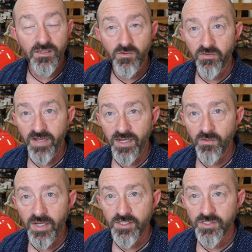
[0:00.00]
at lower
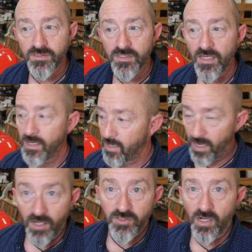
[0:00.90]
valuations.
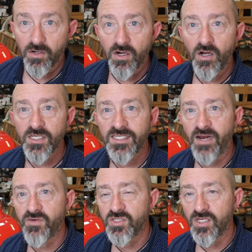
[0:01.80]
I'll dollar cost
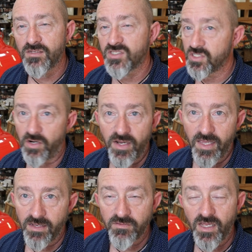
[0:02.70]
average in, starting
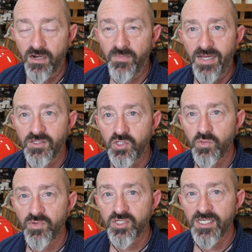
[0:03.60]
out at about
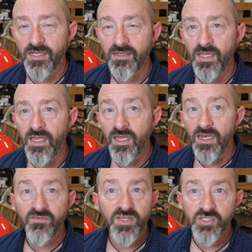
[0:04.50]
2%,
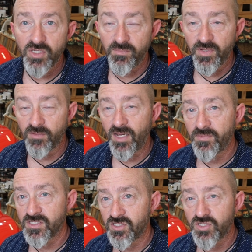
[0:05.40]
and eventually build my
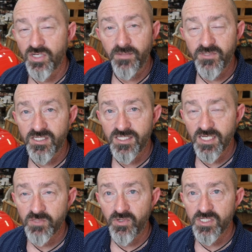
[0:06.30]
position up to
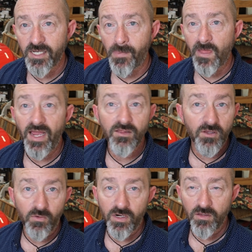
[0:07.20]
6% at
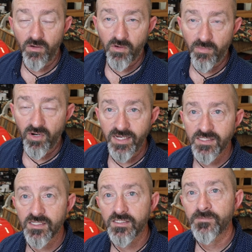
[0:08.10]
lower and lower
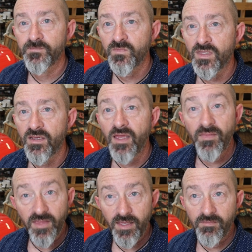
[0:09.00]
prices.
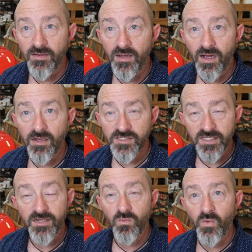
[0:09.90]
And then I'll
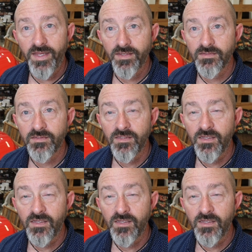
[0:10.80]
sit and wait.